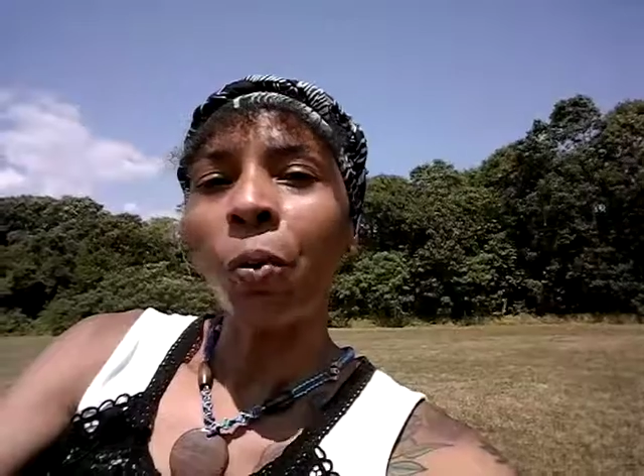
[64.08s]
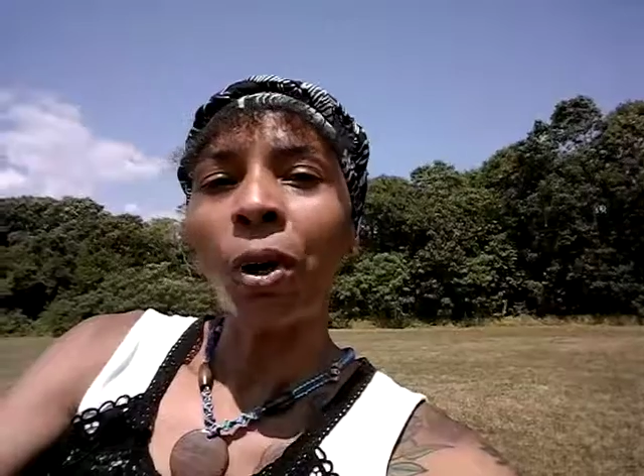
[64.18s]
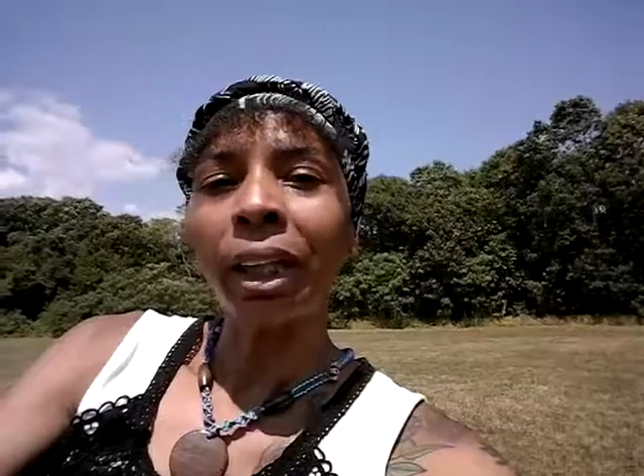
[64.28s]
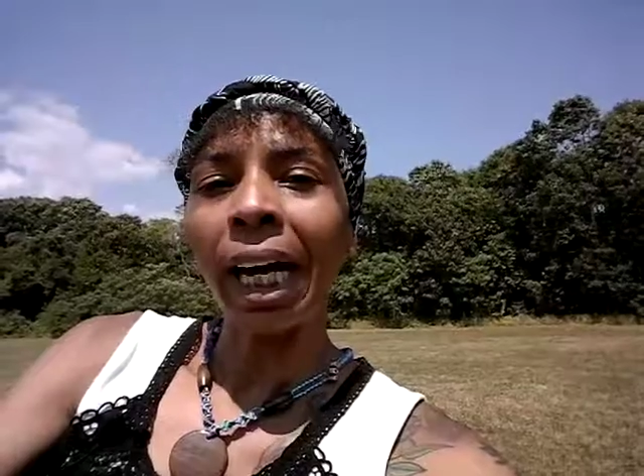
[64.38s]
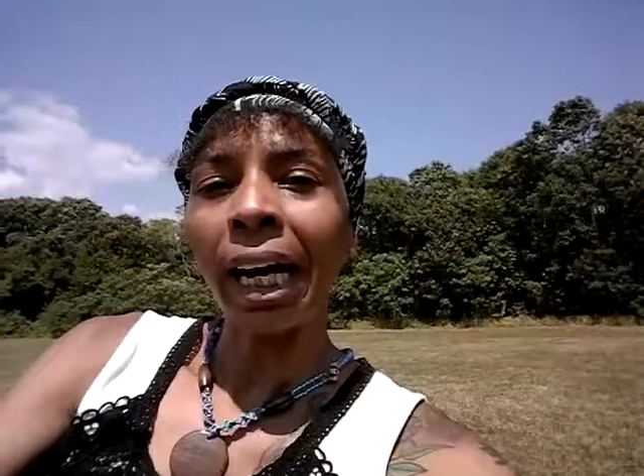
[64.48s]

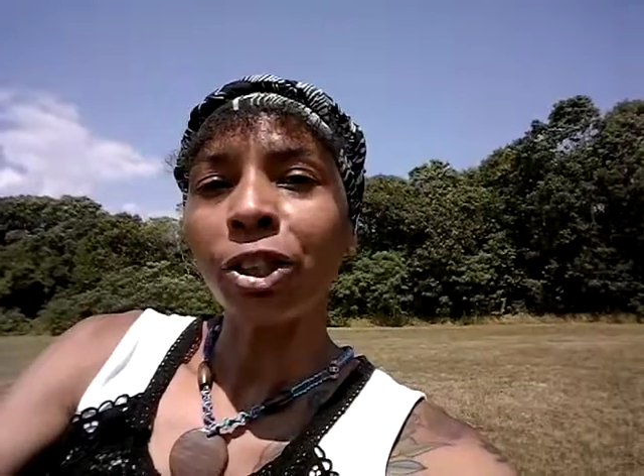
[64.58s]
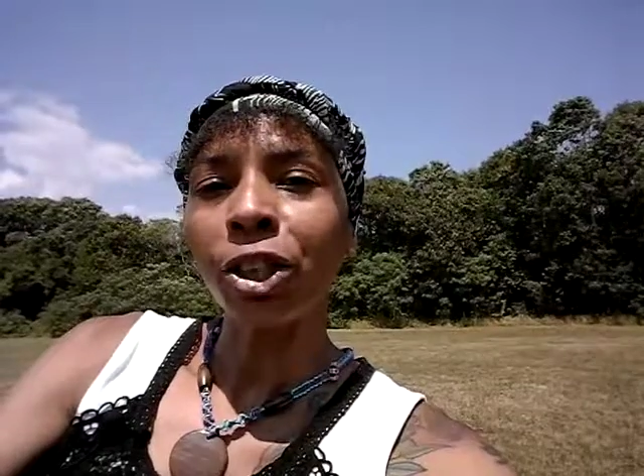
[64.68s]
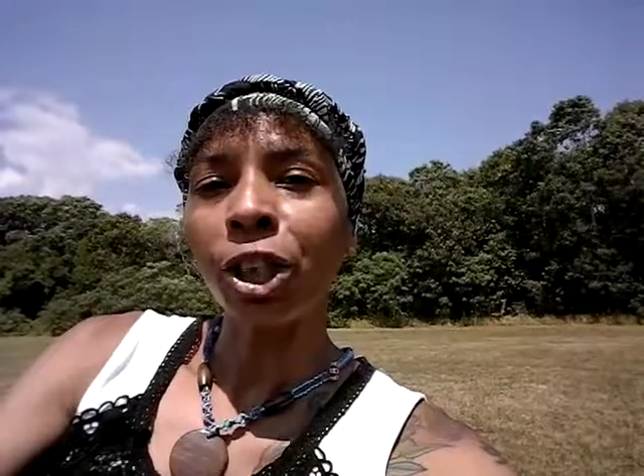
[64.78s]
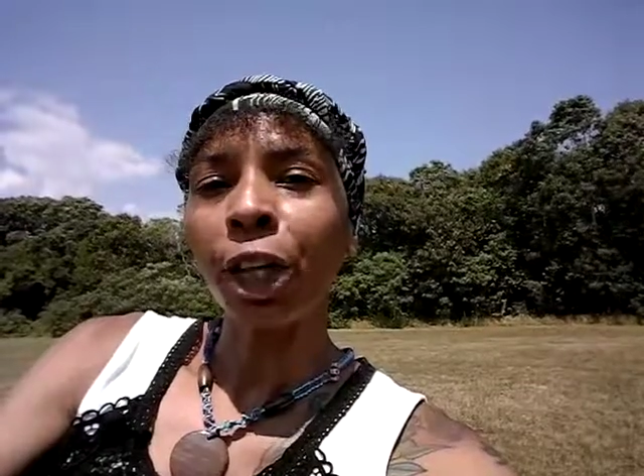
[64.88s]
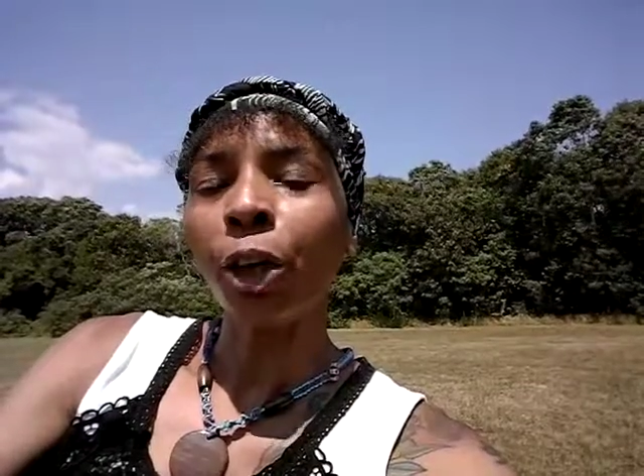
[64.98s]
what it
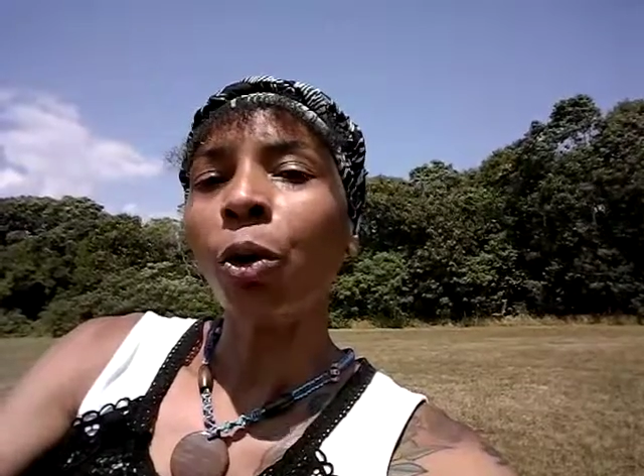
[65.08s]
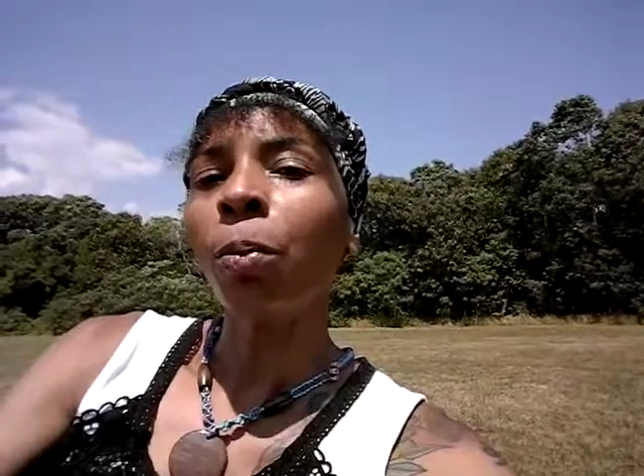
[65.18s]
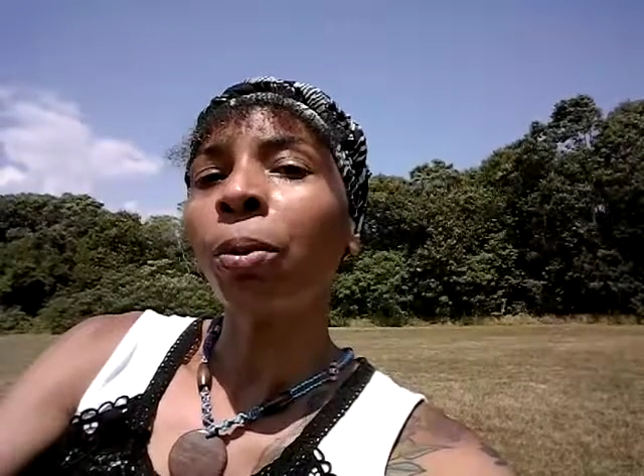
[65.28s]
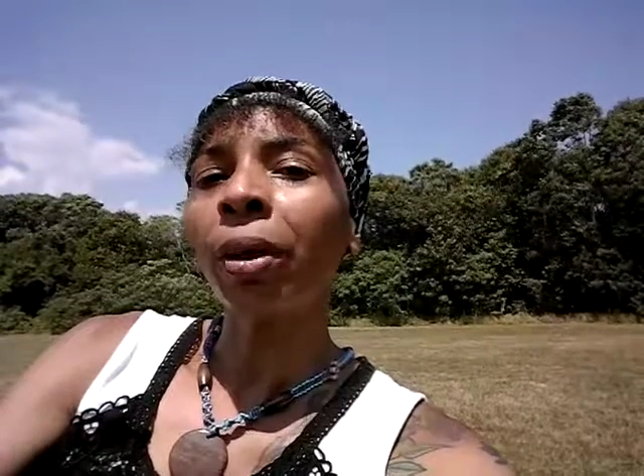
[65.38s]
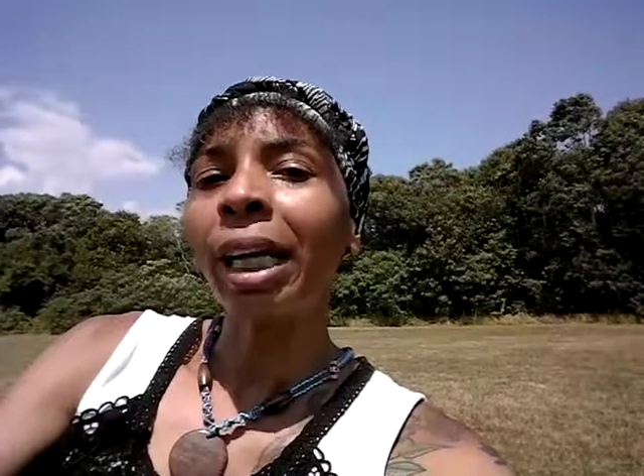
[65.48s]
actually
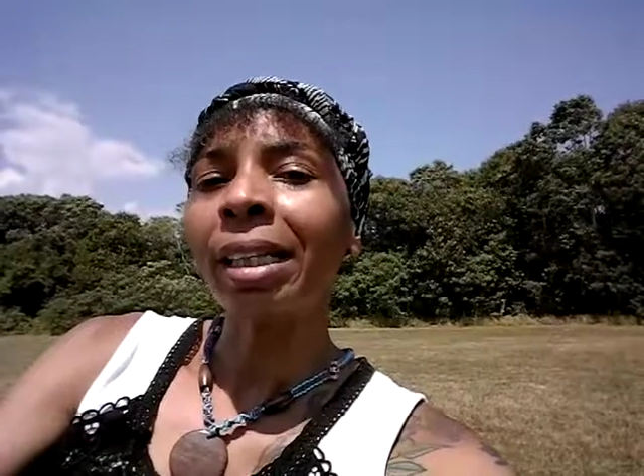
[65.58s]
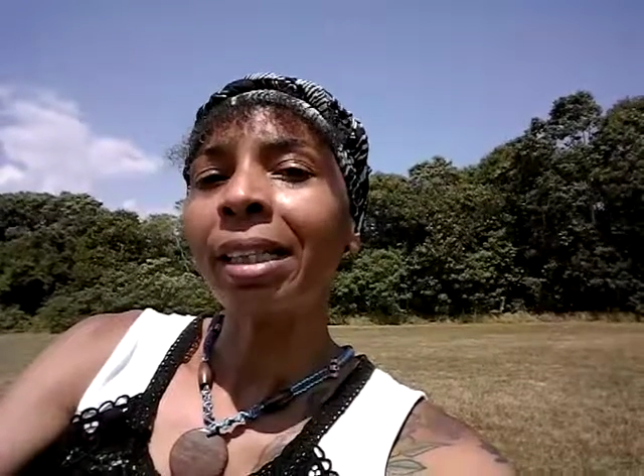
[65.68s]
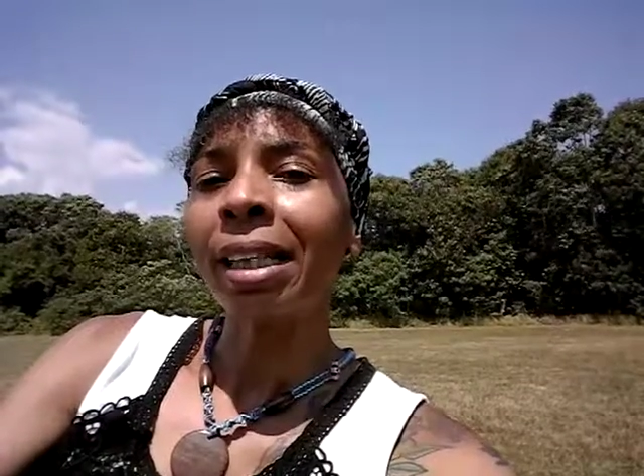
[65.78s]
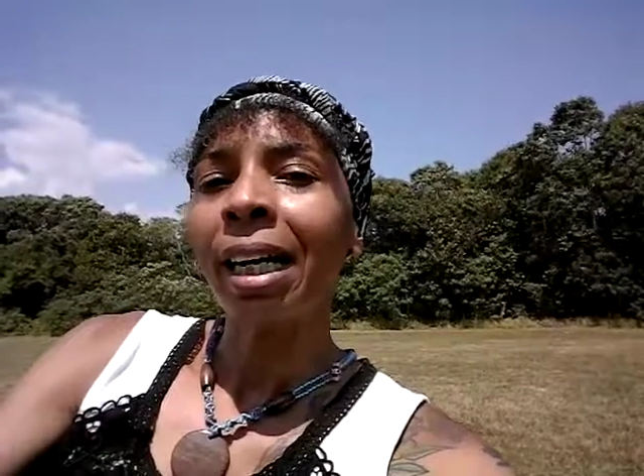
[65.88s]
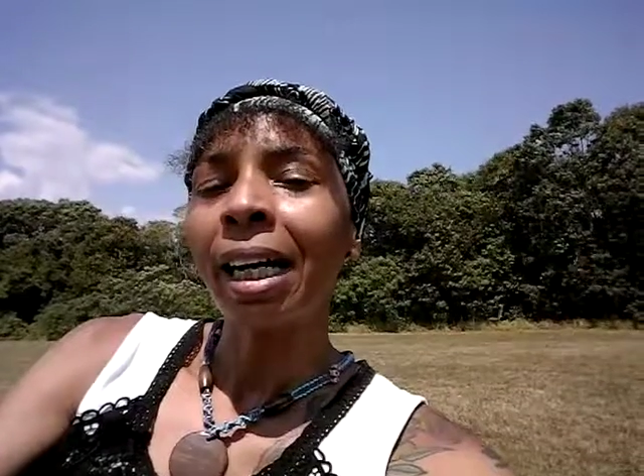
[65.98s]

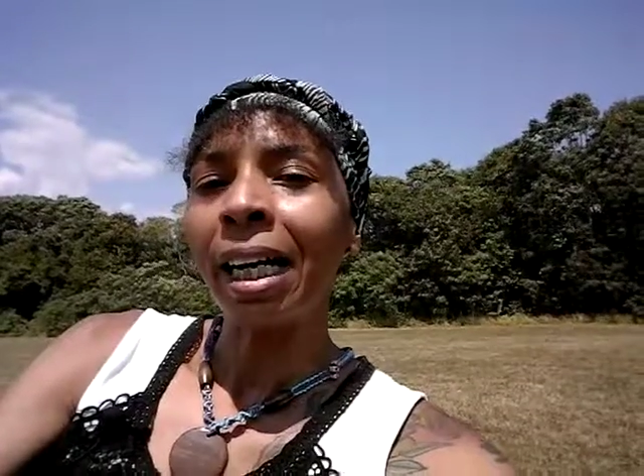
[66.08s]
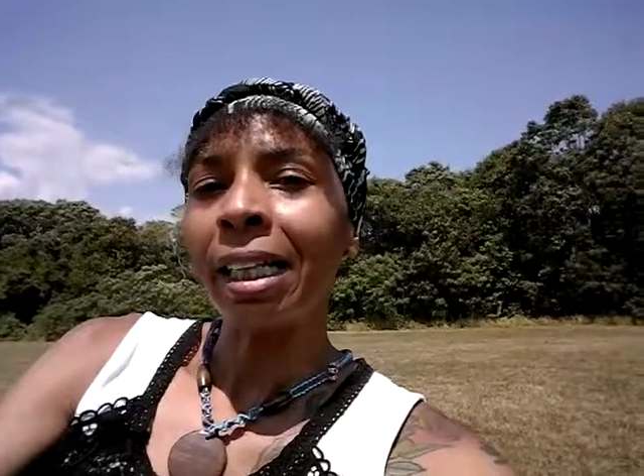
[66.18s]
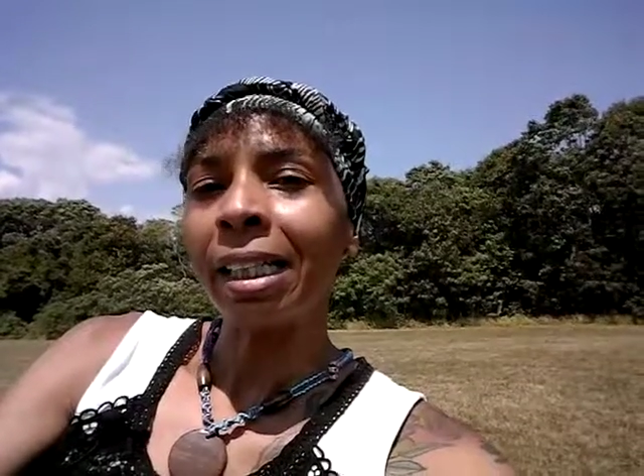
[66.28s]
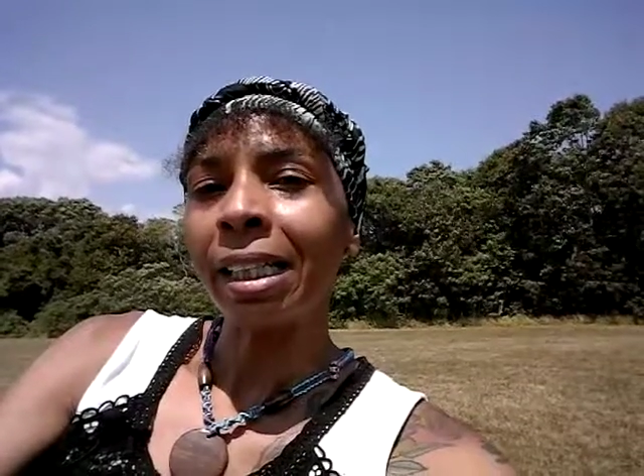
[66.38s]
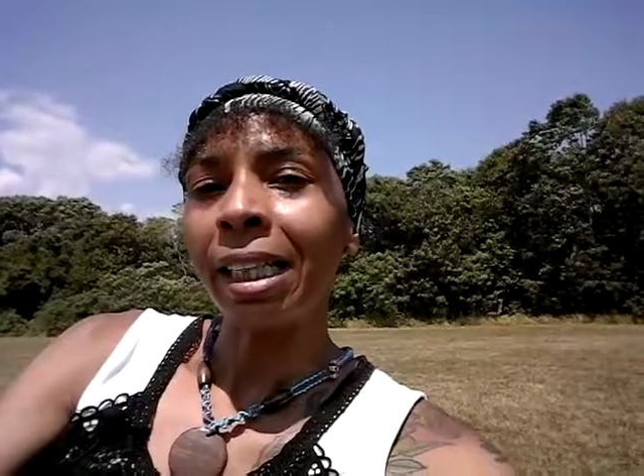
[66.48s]
incorporates
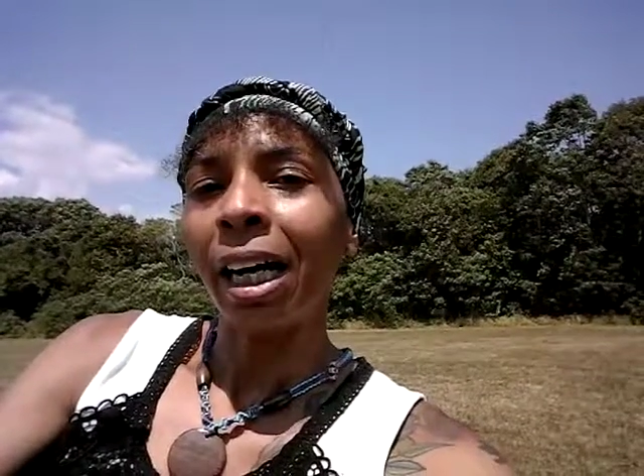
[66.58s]
is